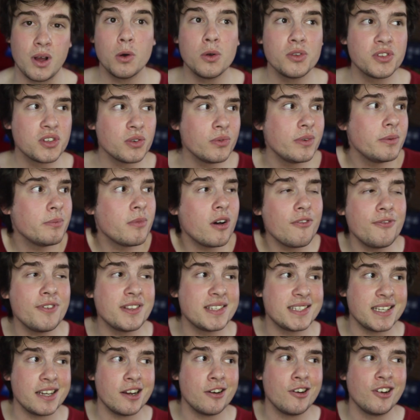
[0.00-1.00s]
Also, in
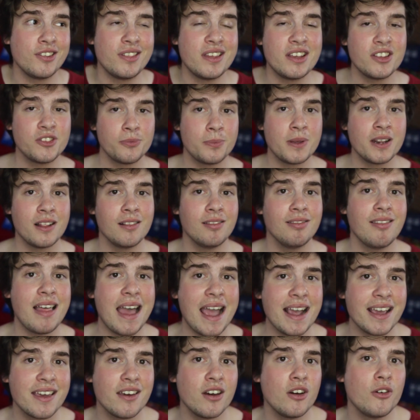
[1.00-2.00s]
Moffat's era, there's been a
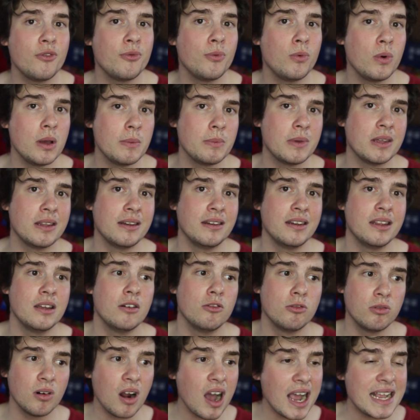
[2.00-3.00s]
lack of women
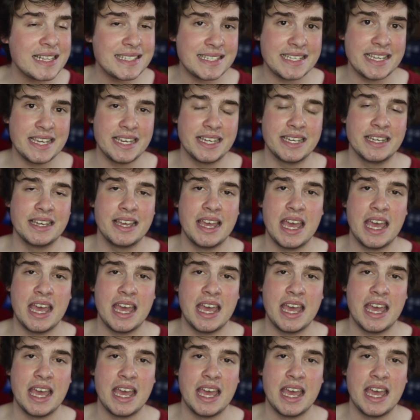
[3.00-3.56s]
writing